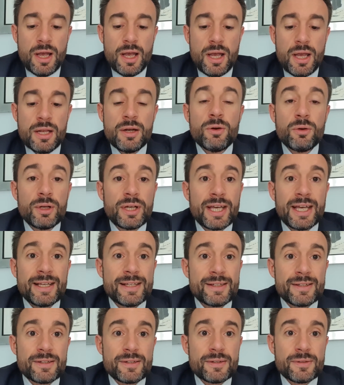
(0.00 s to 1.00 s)
in all
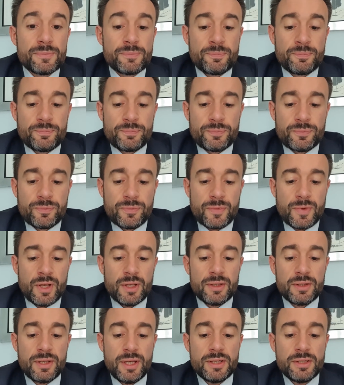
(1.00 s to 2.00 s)
cases.
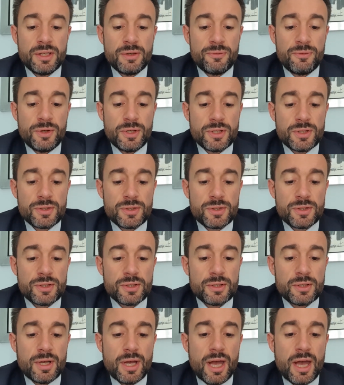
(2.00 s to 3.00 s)
These
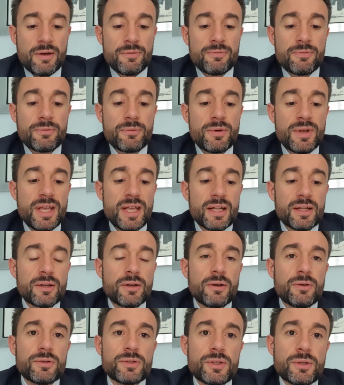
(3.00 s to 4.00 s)
deficiencies have real
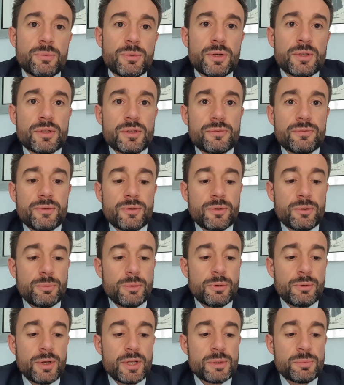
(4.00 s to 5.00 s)
consequences for
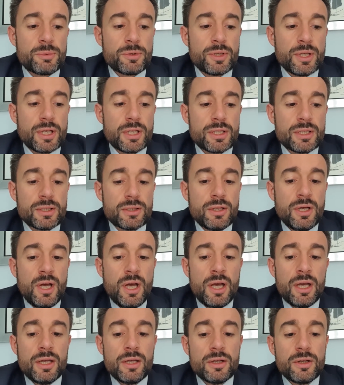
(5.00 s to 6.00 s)
human rights protection,
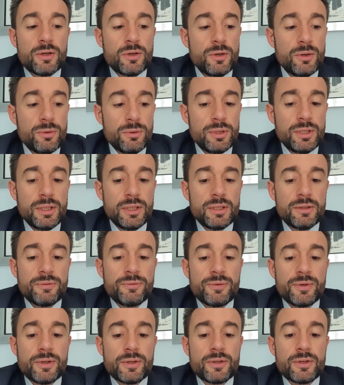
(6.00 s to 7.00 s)
including the
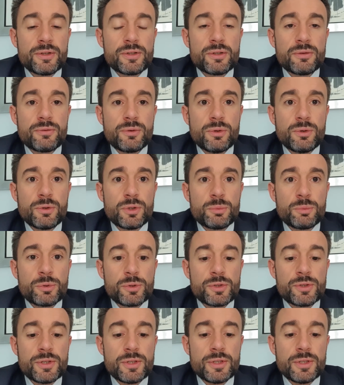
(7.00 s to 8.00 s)
fairness of court
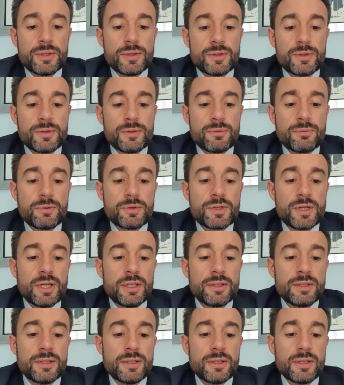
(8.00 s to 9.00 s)
proceedings,
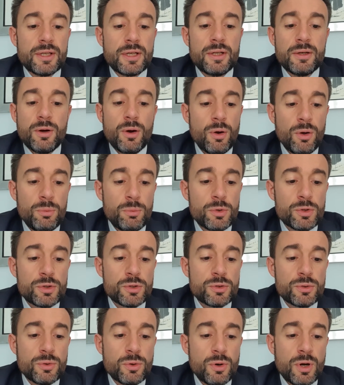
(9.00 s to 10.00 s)
resulting in
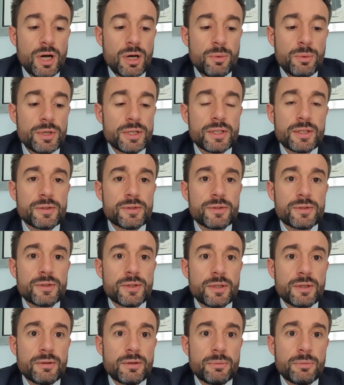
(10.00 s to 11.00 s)
almost no acquittals
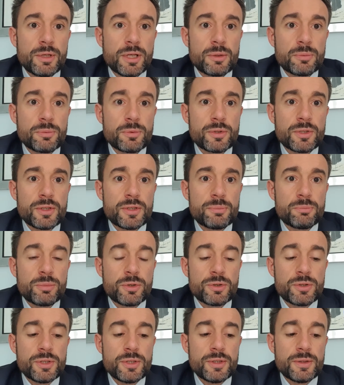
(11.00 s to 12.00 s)
in criminal
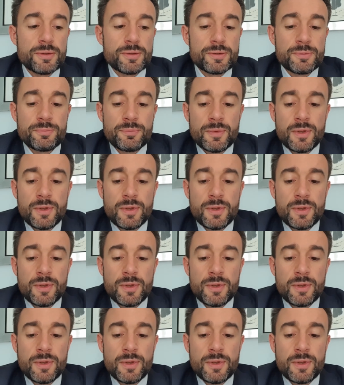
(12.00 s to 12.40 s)
proceedings.